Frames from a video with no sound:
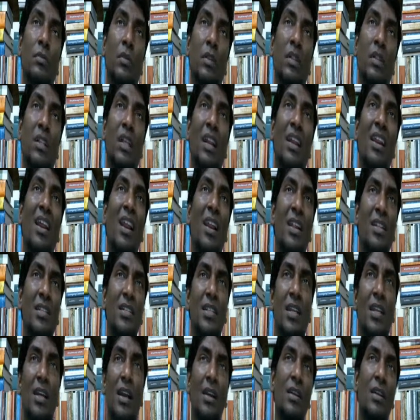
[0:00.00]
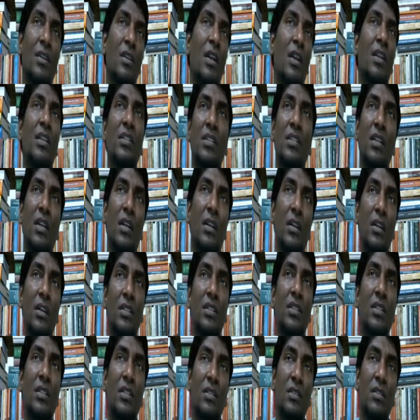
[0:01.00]
the realistic and realistic
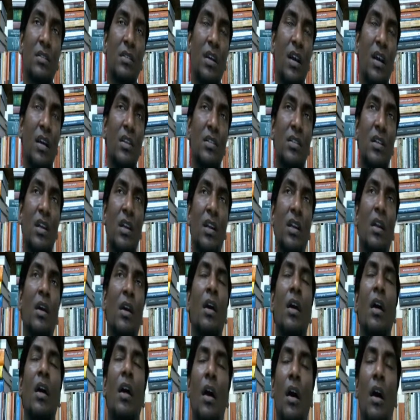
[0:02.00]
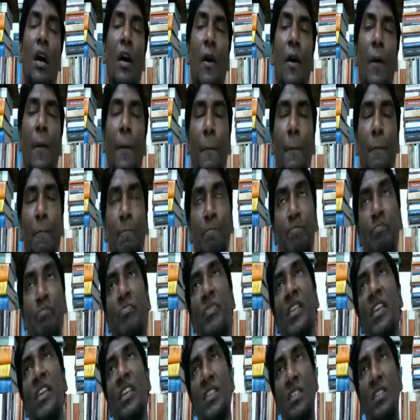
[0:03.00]
discussion um,
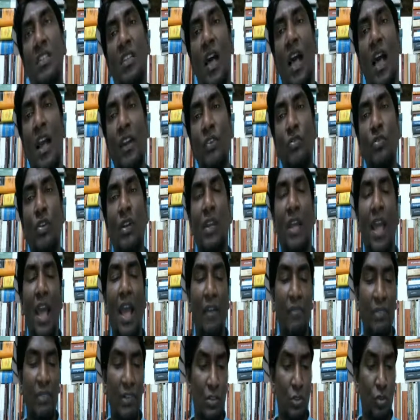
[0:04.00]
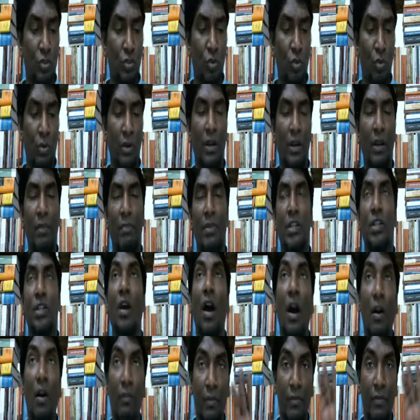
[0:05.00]
is actually having its own limit
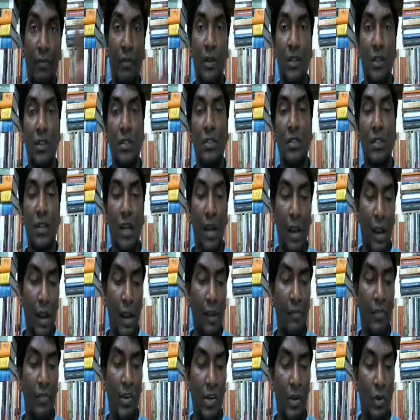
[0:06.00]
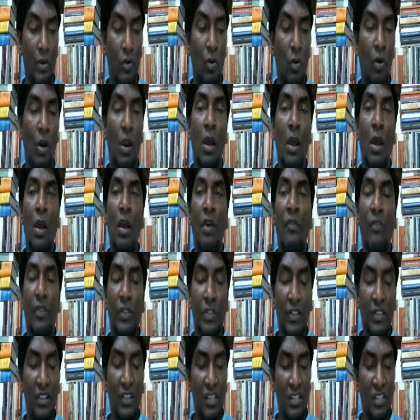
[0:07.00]
however it's relevant and all with
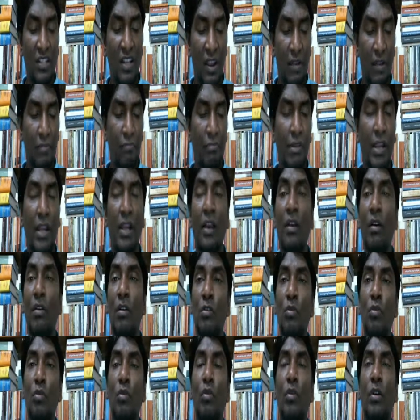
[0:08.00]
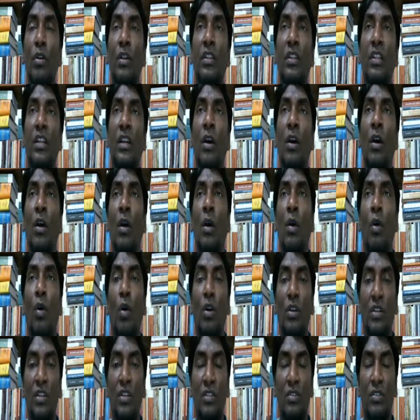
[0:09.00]
this let me conclude the
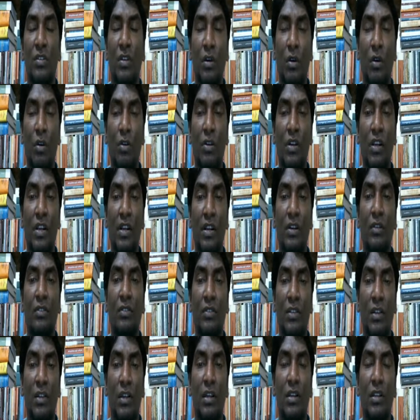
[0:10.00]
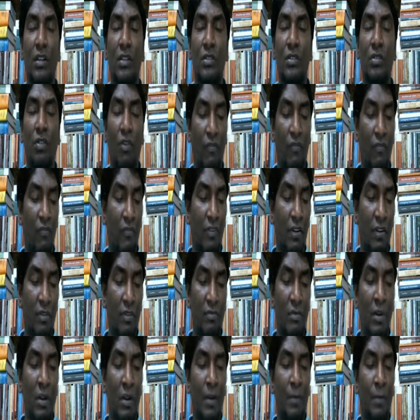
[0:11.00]
altern alternative theories of
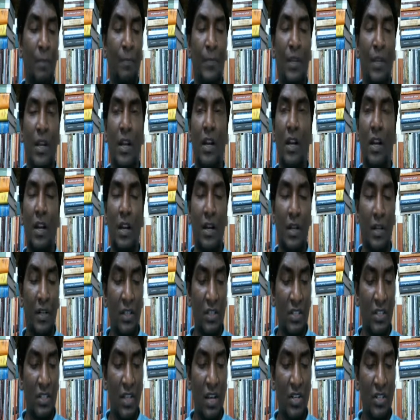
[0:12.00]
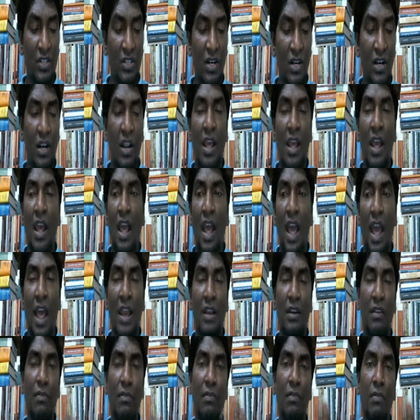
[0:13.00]
um, uh, discussion
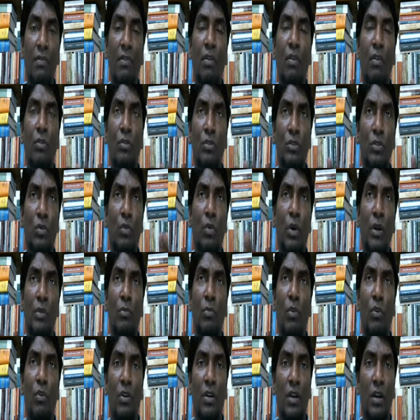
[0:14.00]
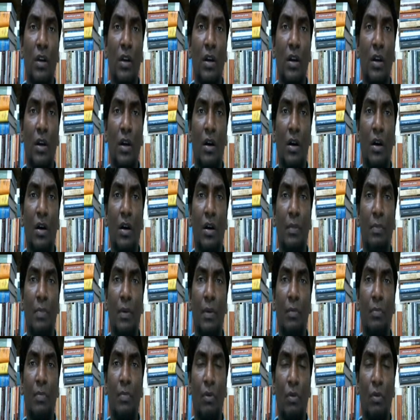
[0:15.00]
and we will also one more uh,
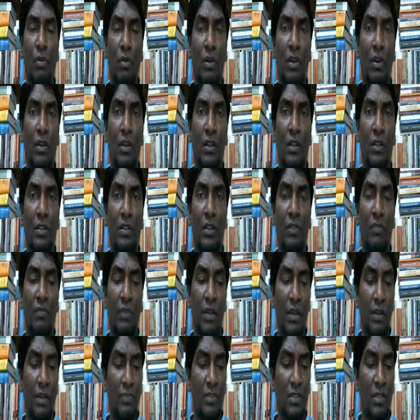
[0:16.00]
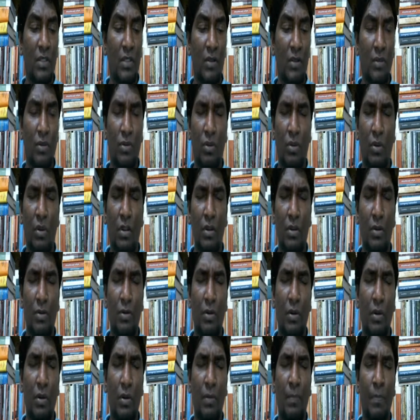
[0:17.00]
paper on uh, the Williams uh, sorry
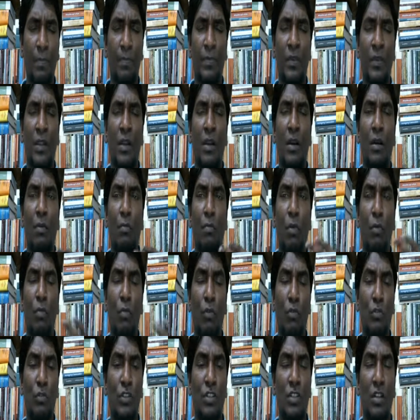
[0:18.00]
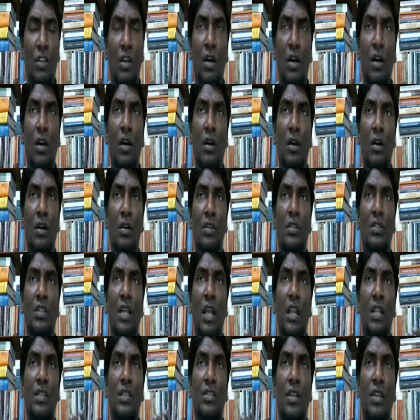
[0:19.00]
uh, Baumol's uh,
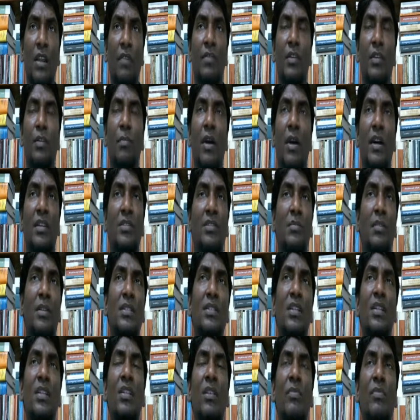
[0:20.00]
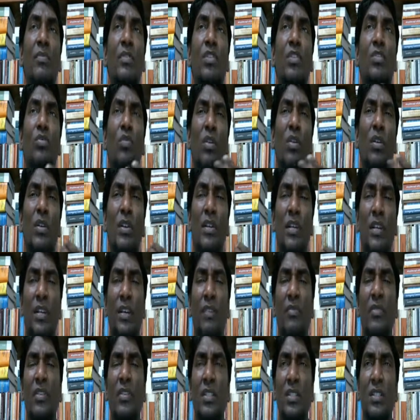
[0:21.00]
sales revenue maximization which is already
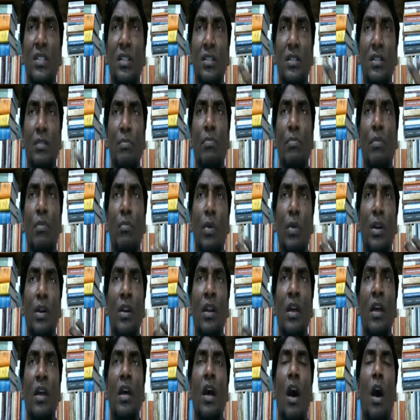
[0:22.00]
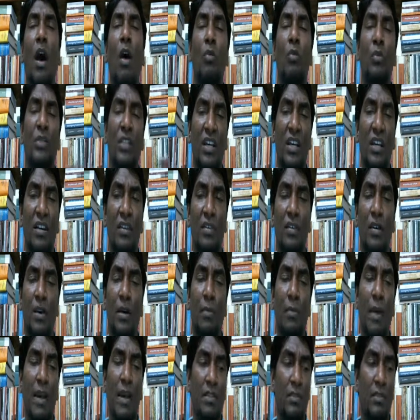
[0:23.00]
given it's a simple one how they are uh,
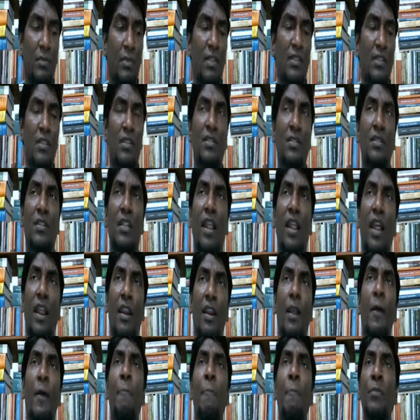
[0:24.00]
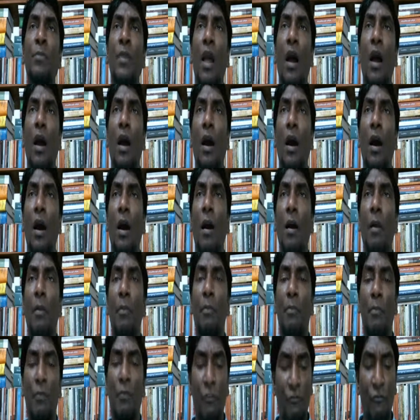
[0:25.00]
maximizes their uh,
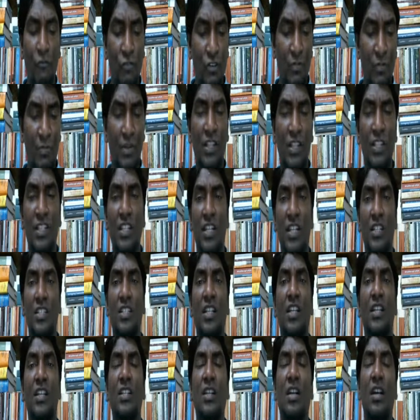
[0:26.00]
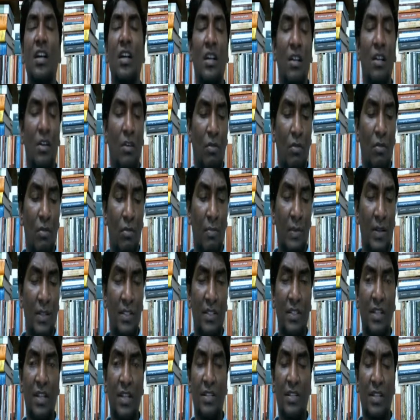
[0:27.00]
profitability etc will be
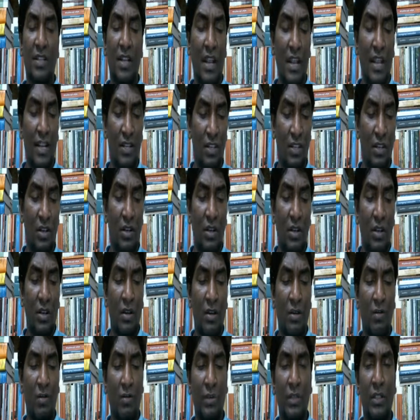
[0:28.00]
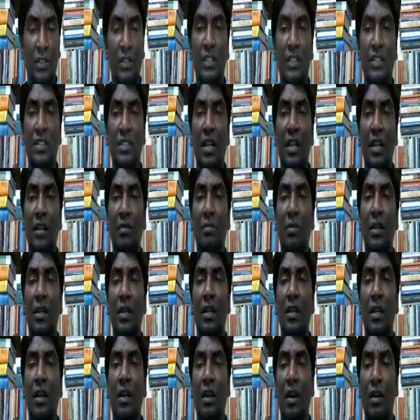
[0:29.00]
discussed later with this let
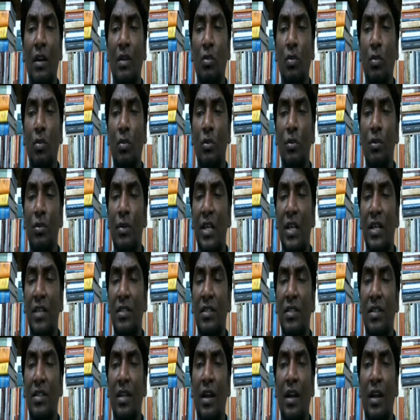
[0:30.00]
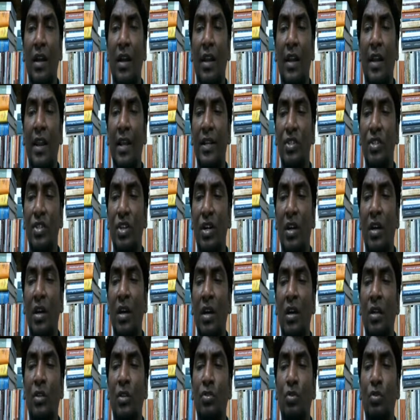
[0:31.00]
me conclude today's uh, lecture
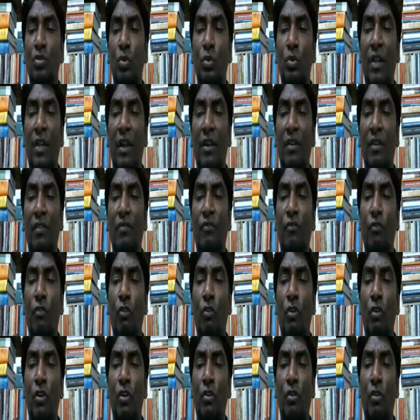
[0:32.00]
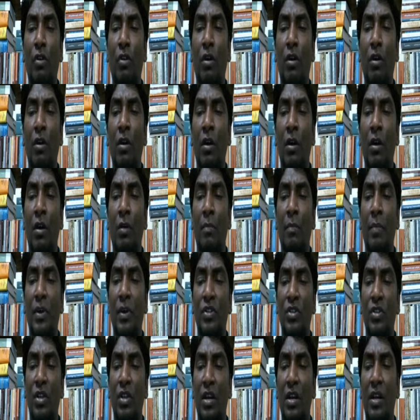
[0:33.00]
so thank you for your
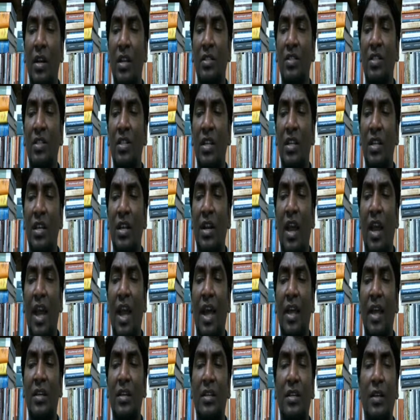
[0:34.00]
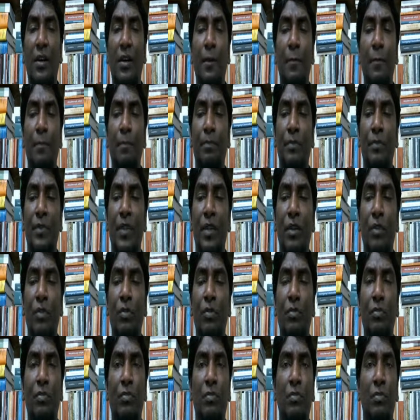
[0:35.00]
patient listening and you know
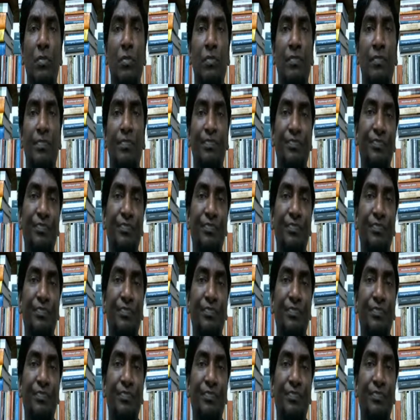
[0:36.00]
mm,